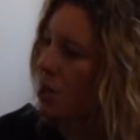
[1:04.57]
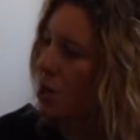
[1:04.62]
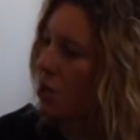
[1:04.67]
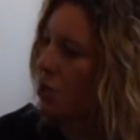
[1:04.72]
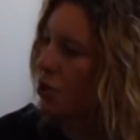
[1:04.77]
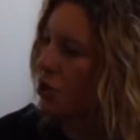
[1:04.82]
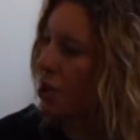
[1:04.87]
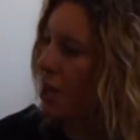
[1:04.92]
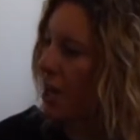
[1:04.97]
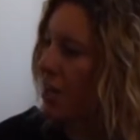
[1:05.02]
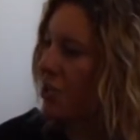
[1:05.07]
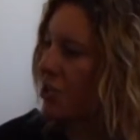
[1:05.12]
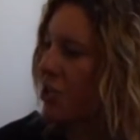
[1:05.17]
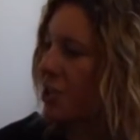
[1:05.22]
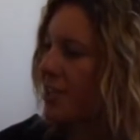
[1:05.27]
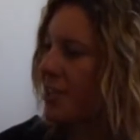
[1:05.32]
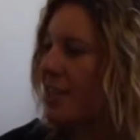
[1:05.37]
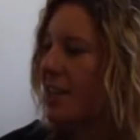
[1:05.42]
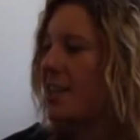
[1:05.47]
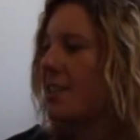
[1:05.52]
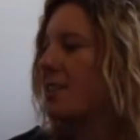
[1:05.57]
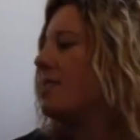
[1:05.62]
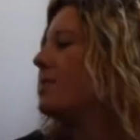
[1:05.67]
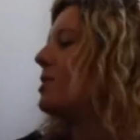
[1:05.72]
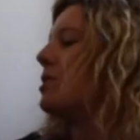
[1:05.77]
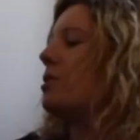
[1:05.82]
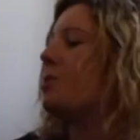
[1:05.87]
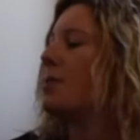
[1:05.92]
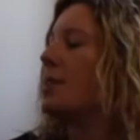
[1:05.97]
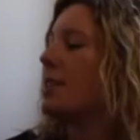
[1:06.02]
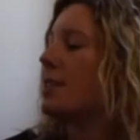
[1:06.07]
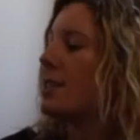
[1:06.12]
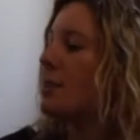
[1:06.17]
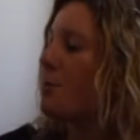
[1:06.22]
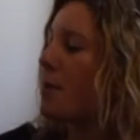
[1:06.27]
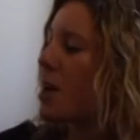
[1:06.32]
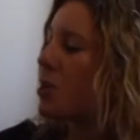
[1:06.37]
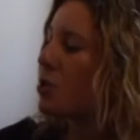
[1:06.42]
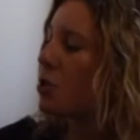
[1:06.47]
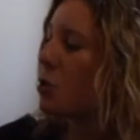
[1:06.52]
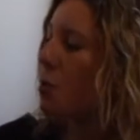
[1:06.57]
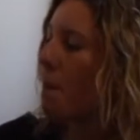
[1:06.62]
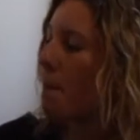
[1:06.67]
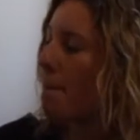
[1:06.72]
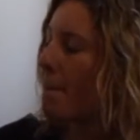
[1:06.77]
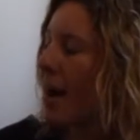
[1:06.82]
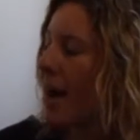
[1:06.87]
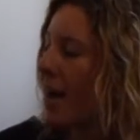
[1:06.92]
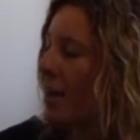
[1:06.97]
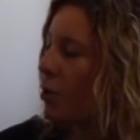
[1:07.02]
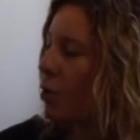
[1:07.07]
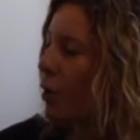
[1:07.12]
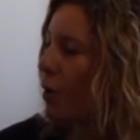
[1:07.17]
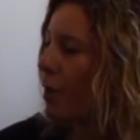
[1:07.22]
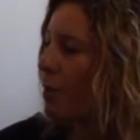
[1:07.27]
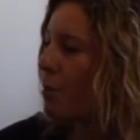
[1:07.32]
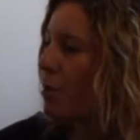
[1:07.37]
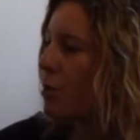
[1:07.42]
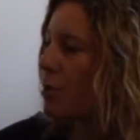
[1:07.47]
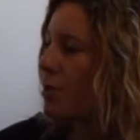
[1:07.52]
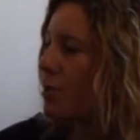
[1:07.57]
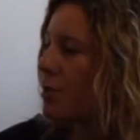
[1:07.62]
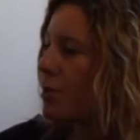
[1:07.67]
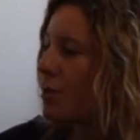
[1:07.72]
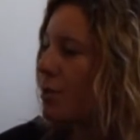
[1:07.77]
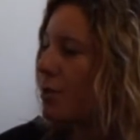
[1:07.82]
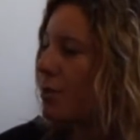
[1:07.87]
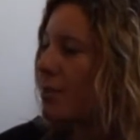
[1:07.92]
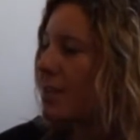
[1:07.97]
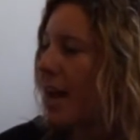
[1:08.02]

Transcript: changes into his special man-on-the-moon suit